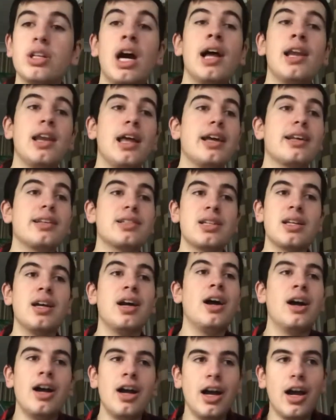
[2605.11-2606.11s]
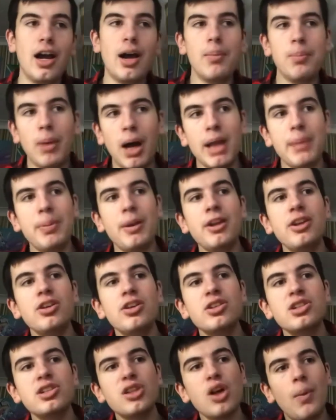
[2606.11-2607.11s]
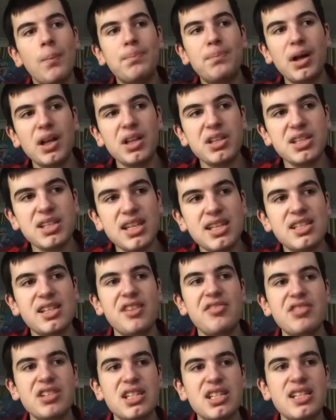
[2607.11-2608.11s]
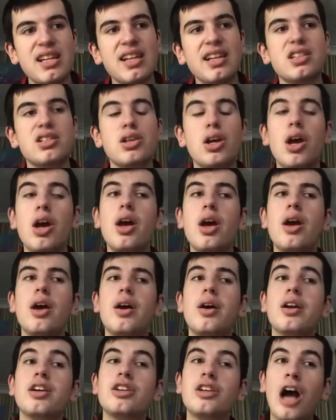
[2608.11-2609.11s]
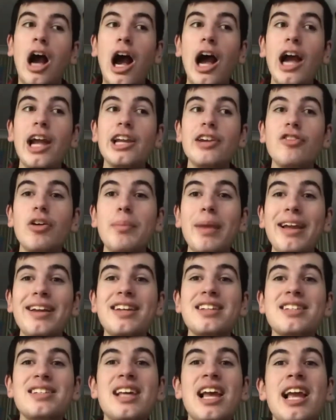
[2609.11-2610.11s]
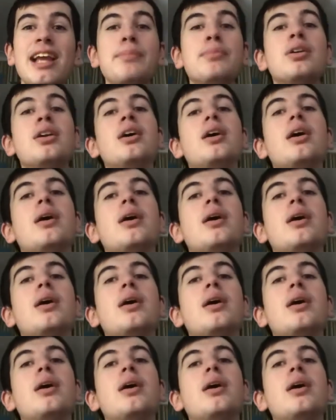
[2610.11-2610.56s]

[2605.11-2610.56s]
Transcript: I liked it. My opinions on Buzz in Series 6 kind of remain the same,